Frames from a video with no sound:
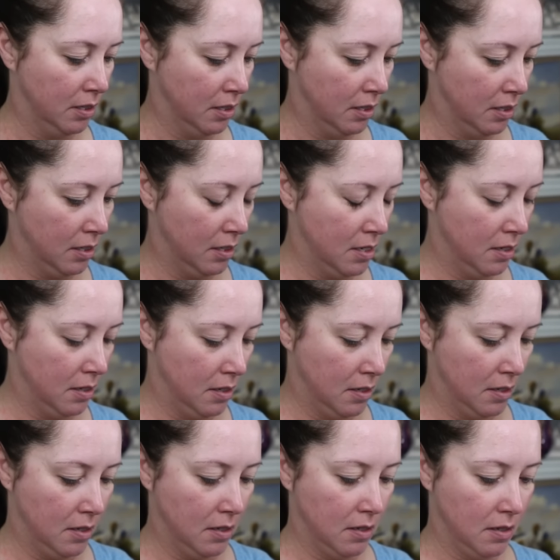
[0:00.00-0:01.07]

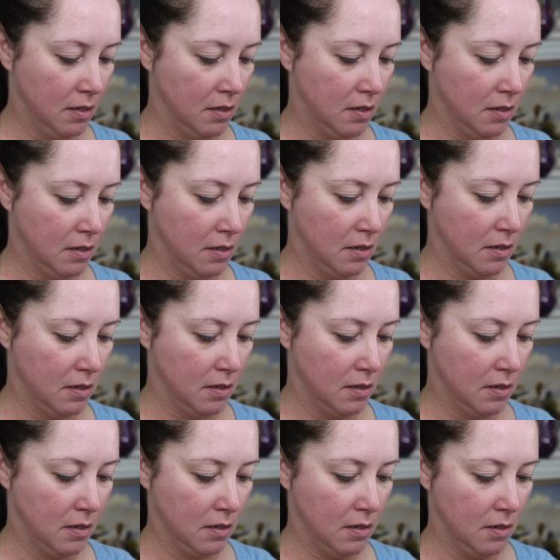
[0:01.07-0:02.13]

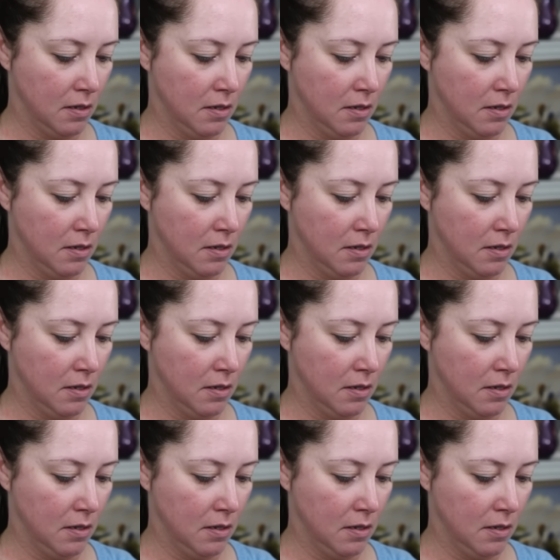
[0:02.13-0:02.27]
Nothing is said.